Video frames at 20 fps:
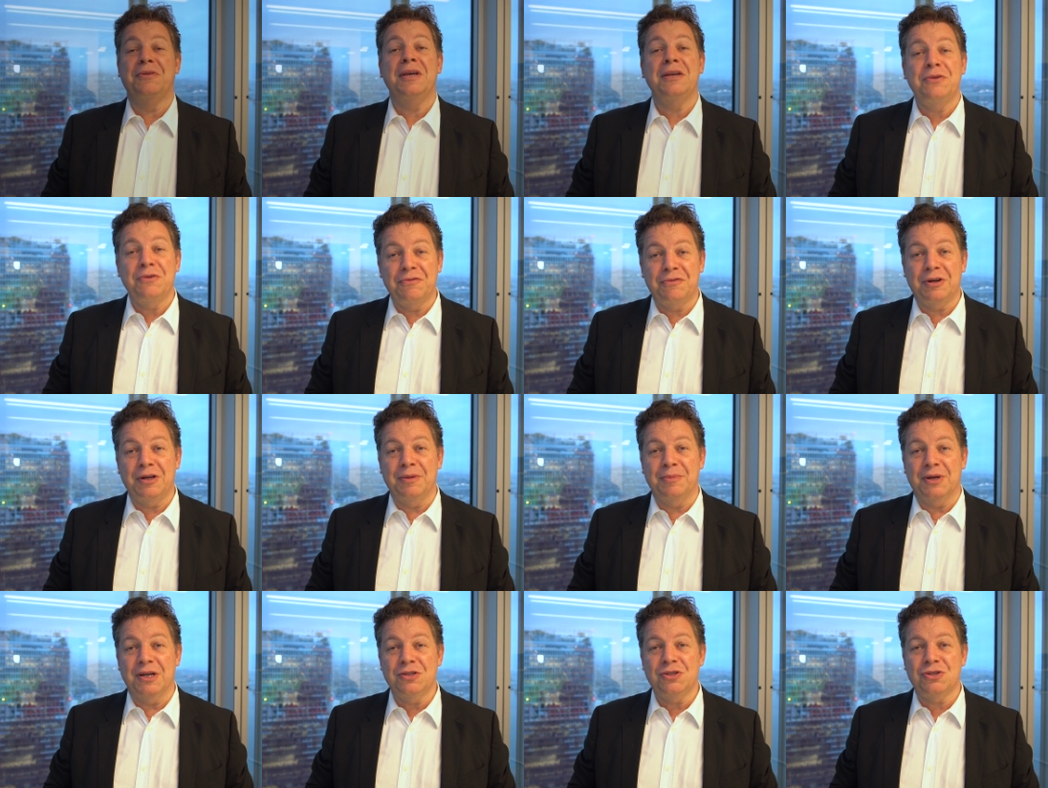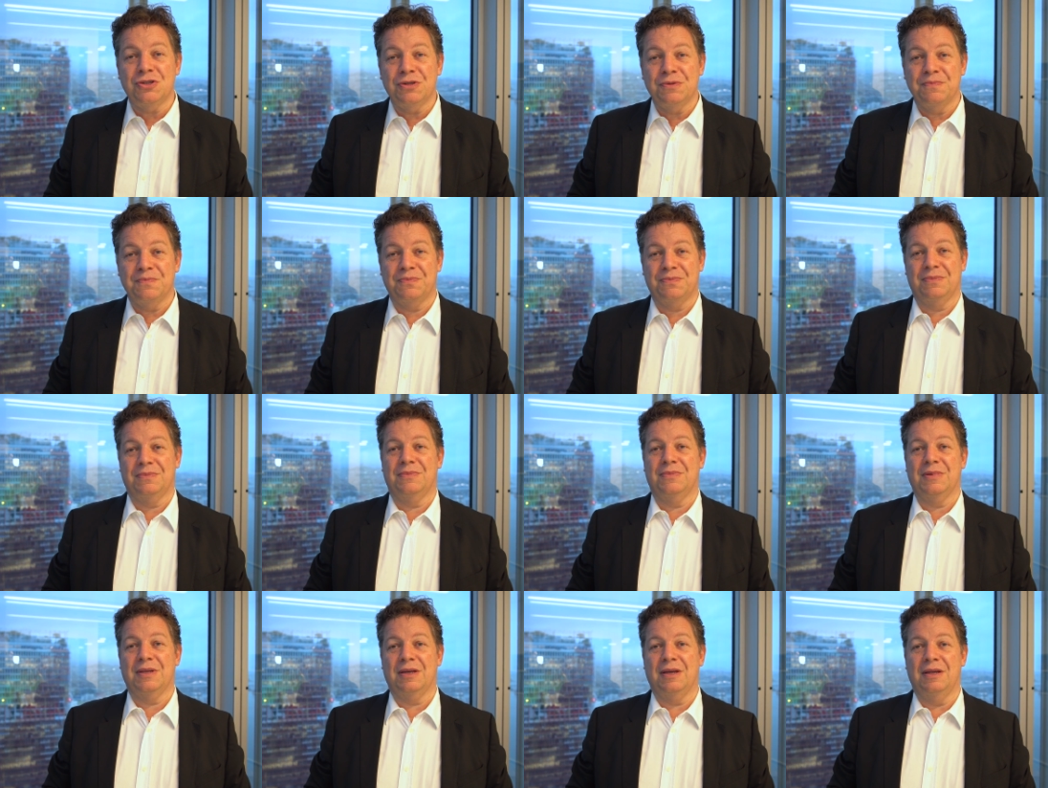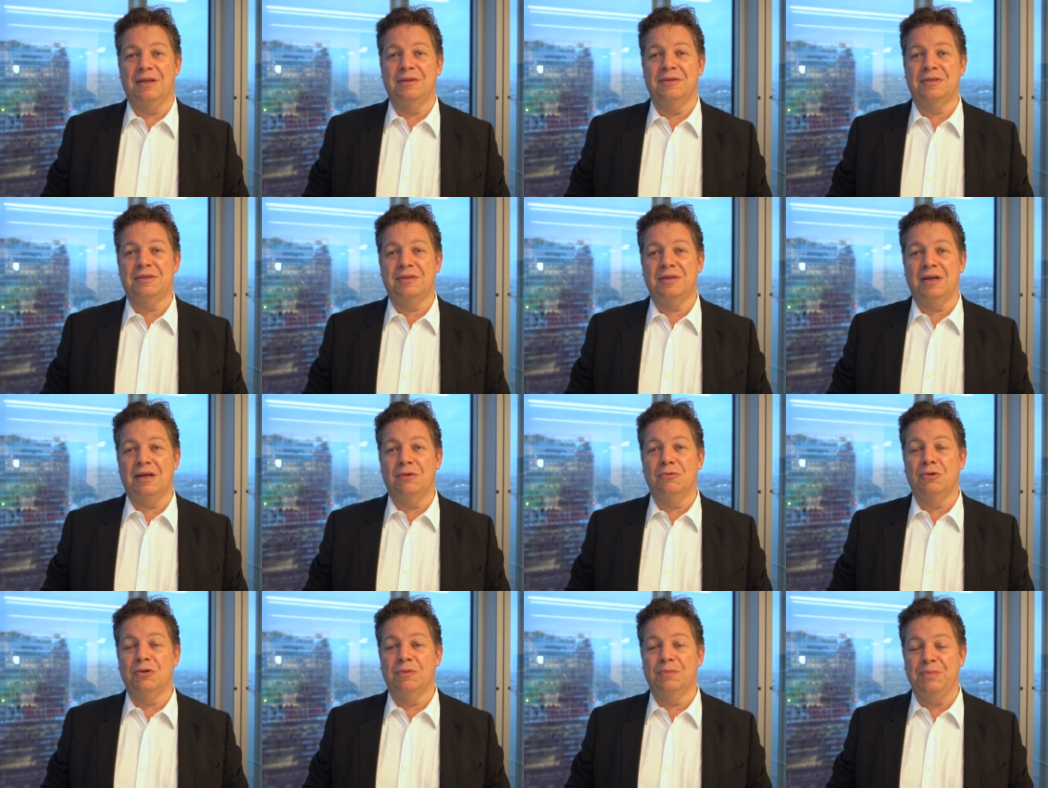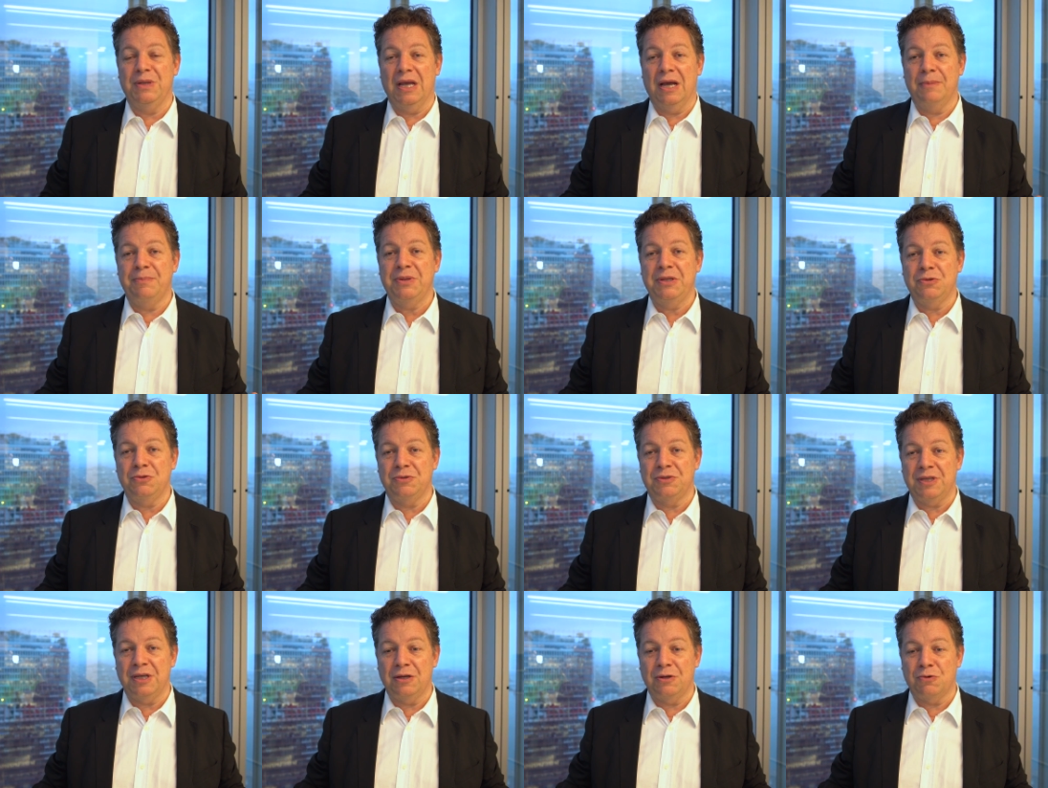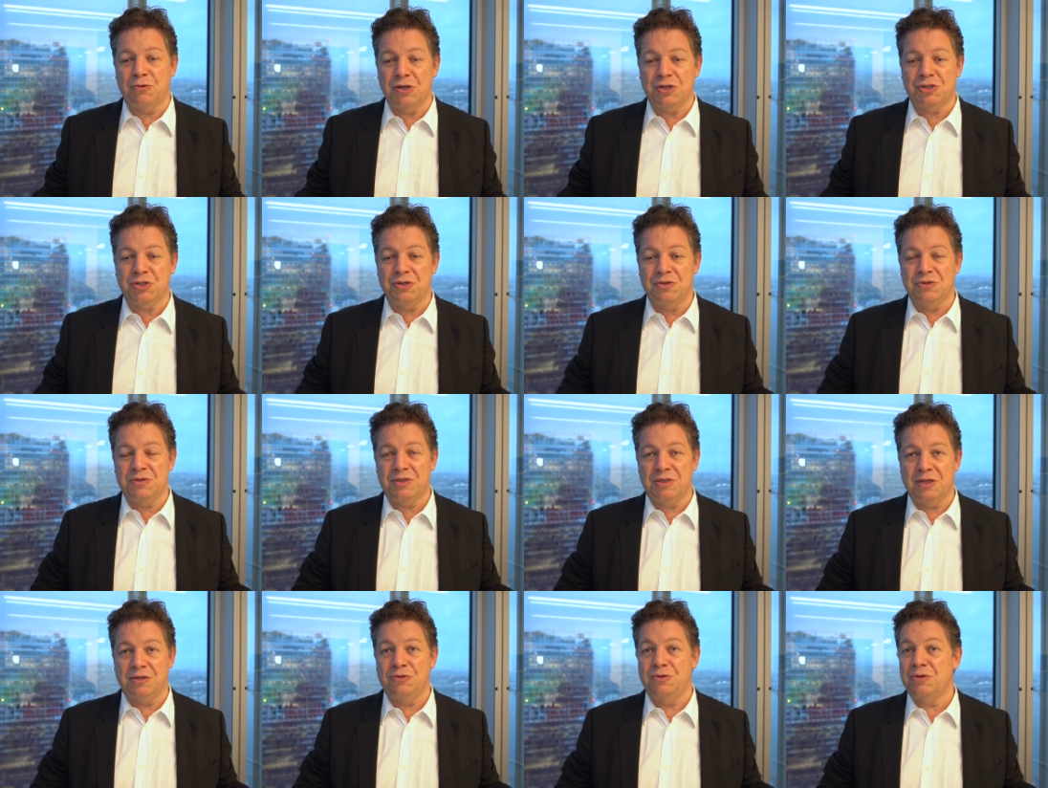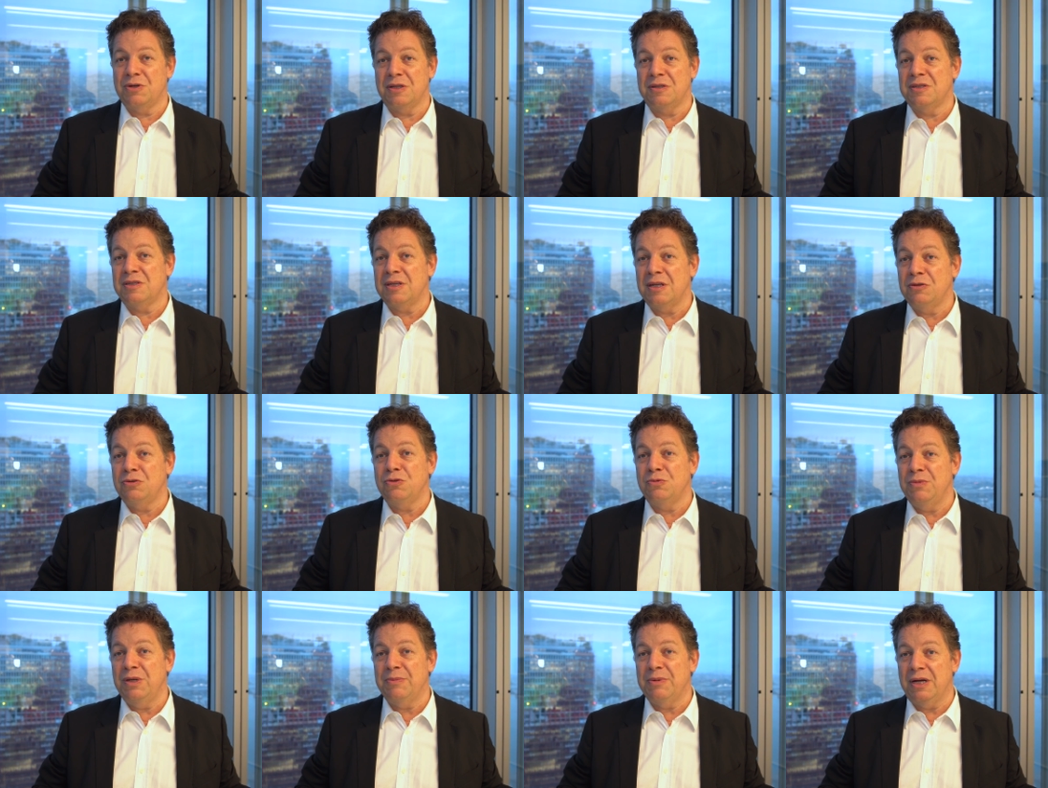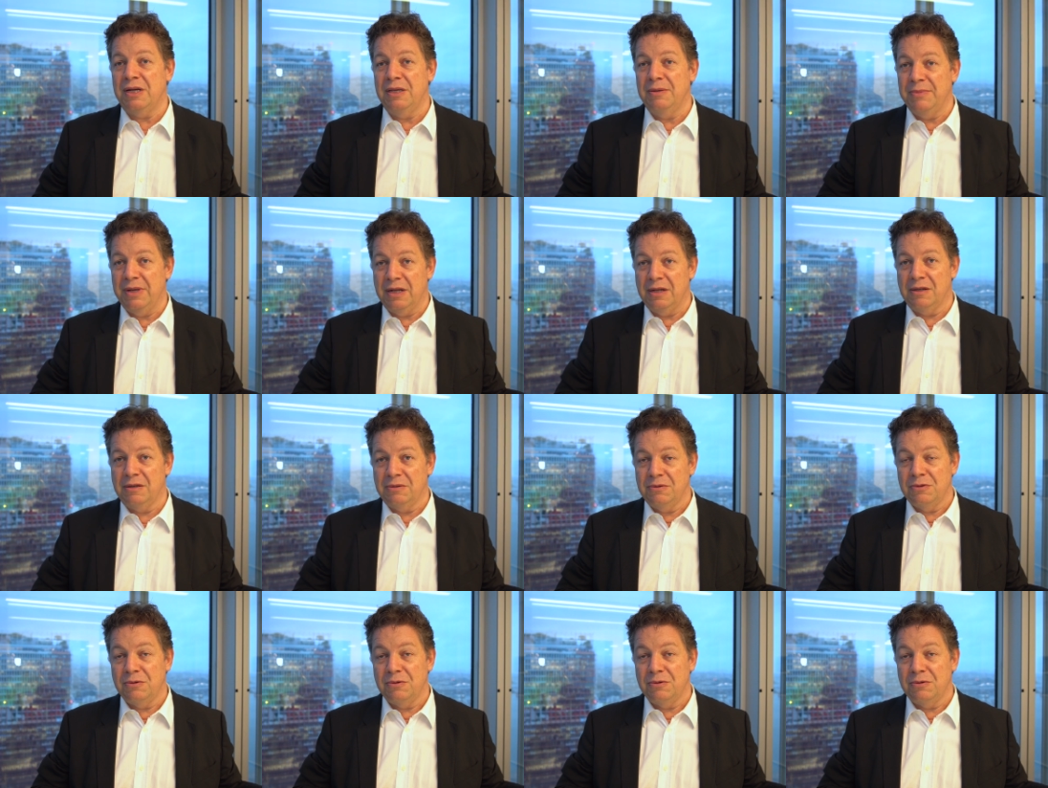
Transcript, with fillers: thank you very much. And I will be happy to take questions that you can send to me by email.